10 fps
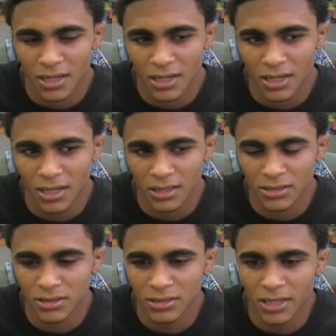like
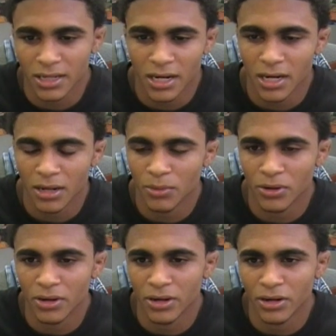just like in any
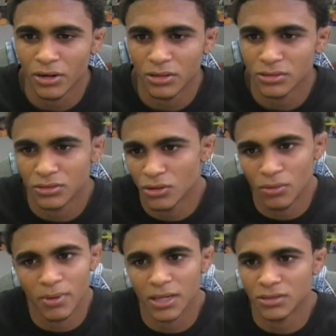immigrant, you know, you go
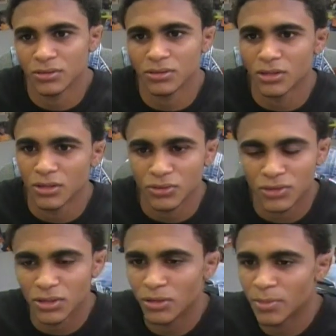back to
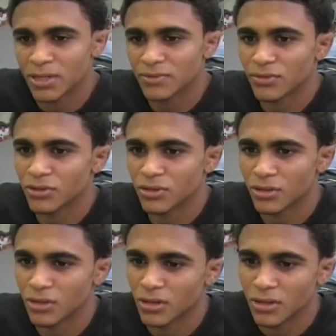try to do the best for
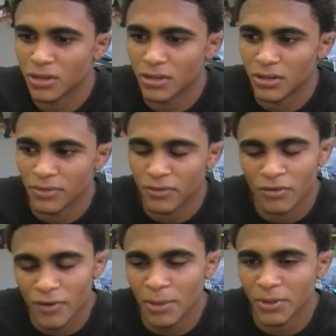your, for your
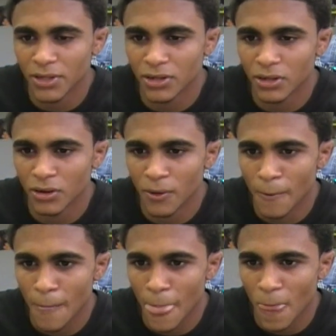family, you know.
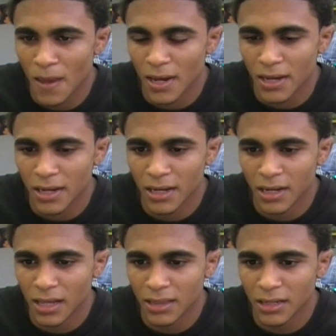And
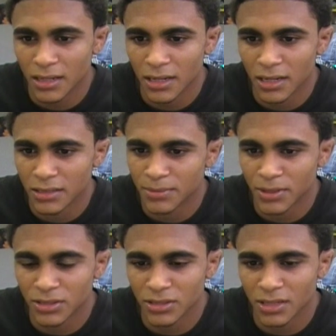I think like
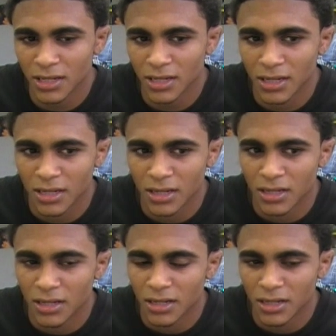especially like,
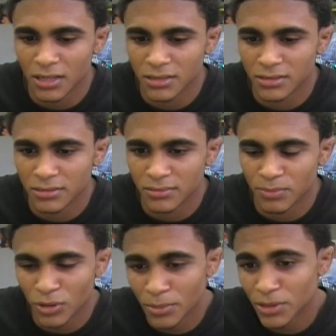like
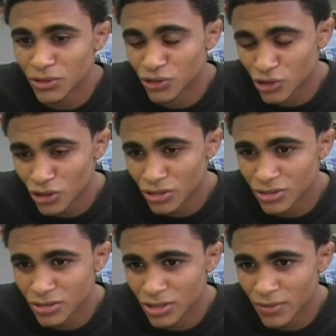putting me to church
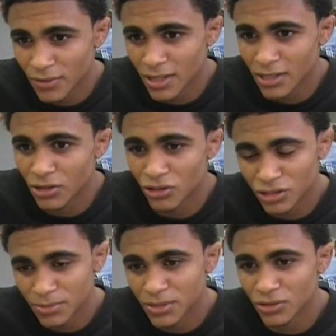and stuff, like
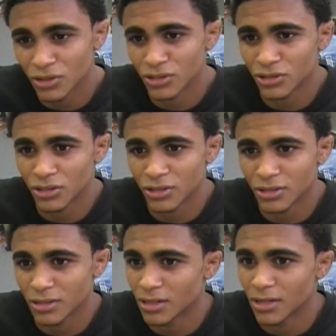encouraging me to go to
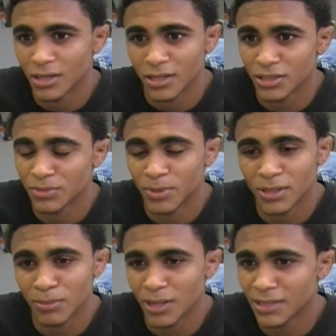church, it's been
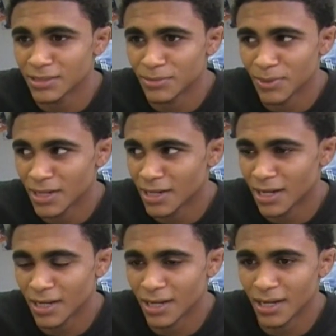a blessing, man.
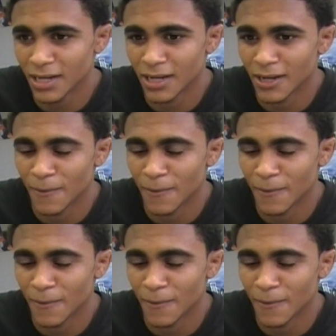I I,